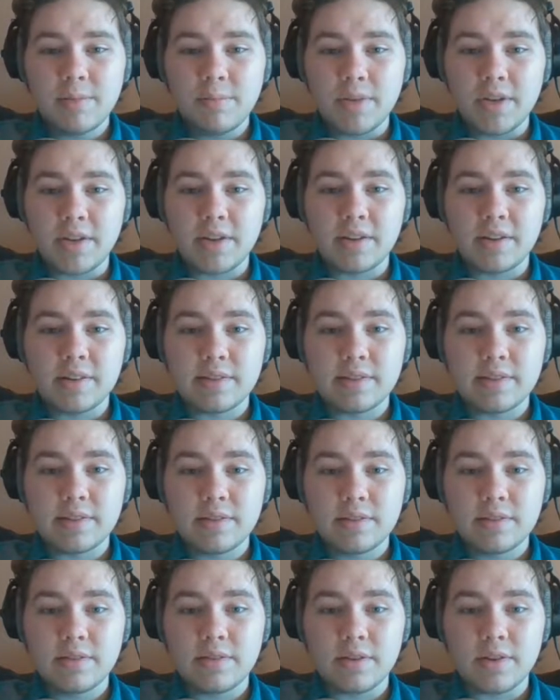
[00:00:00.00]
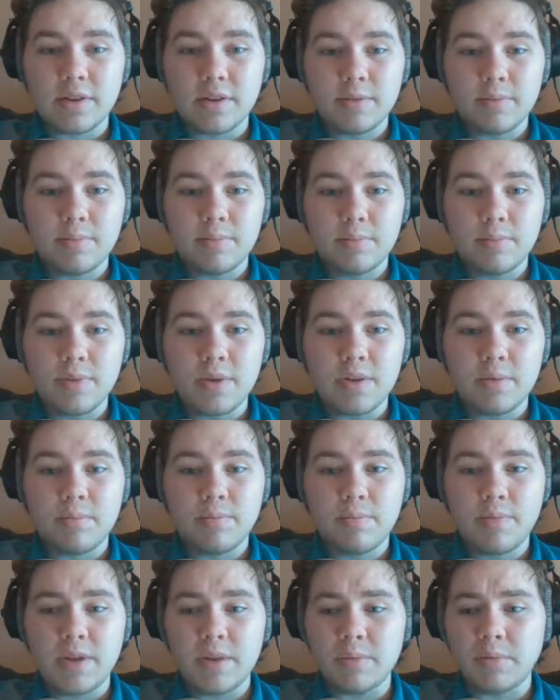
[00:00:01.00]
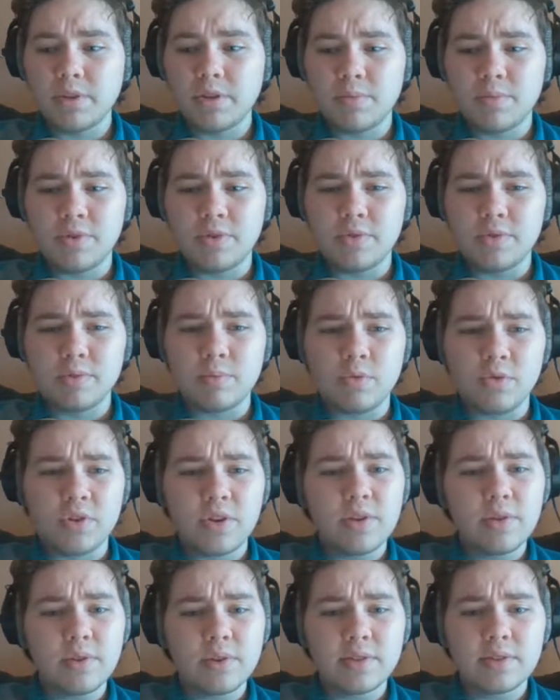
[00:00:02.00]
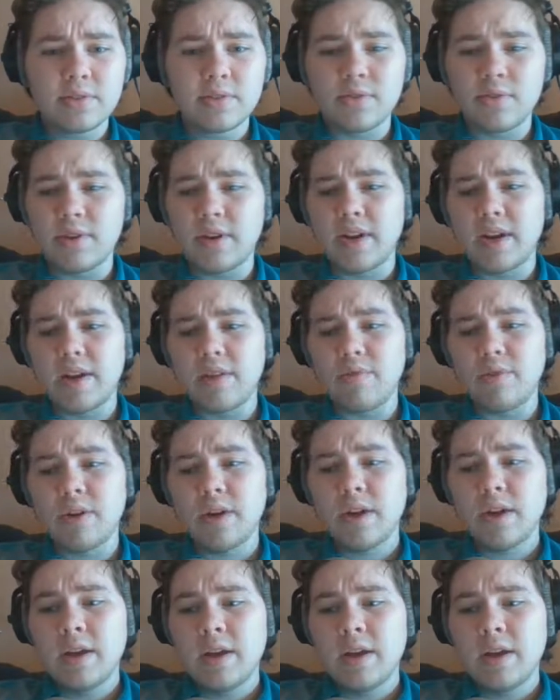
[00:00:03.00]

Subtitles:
because they're going to be able to produce more units, they're going to have